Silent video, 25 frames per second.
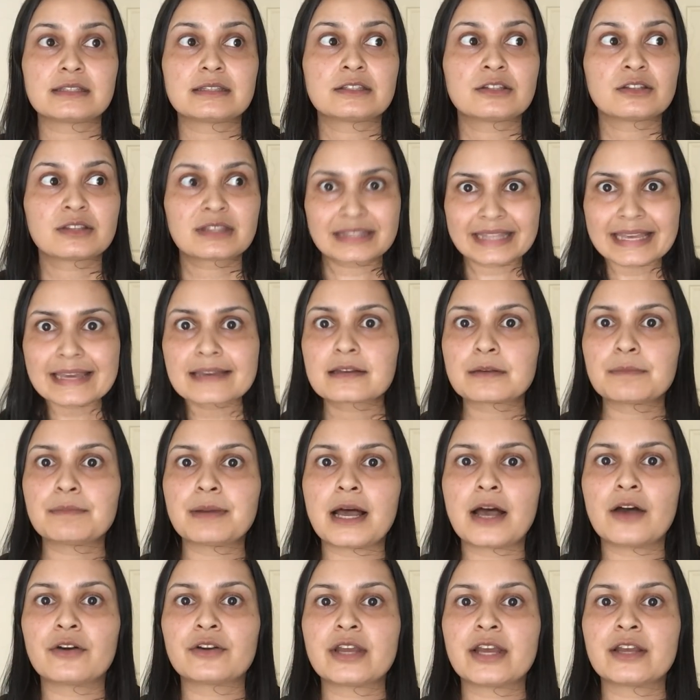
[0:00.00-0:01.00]
to think
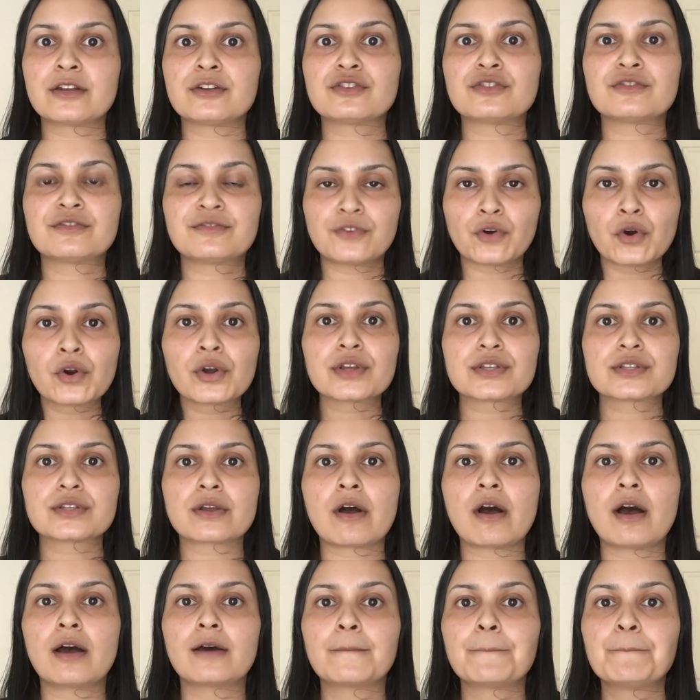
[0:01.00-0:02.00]
about and to focus
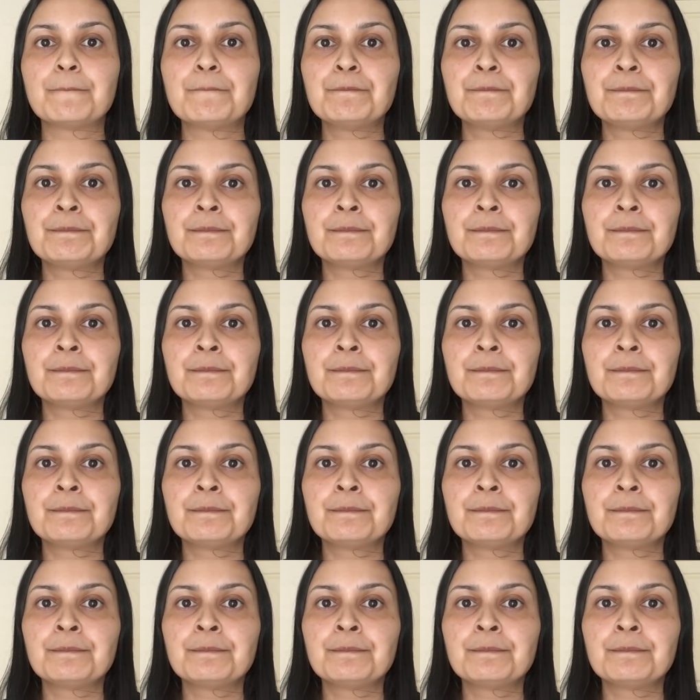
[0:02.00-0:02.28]
on,